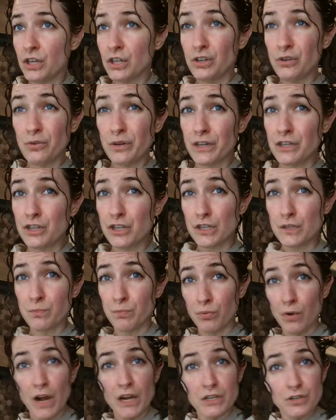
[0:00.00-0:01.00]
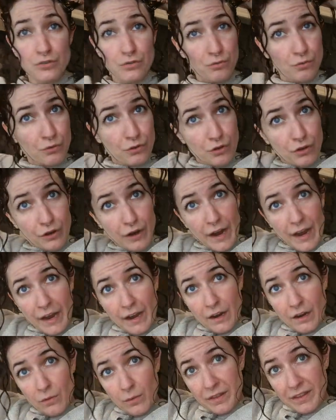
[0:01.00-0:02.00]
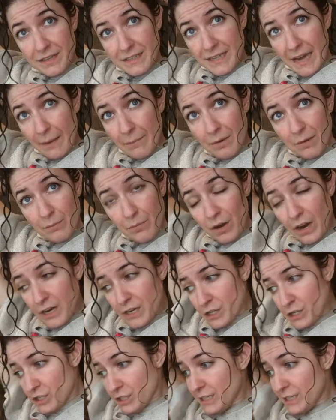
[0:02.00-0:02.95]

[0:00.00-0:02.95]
You can just brush through your hair with a Denman brush,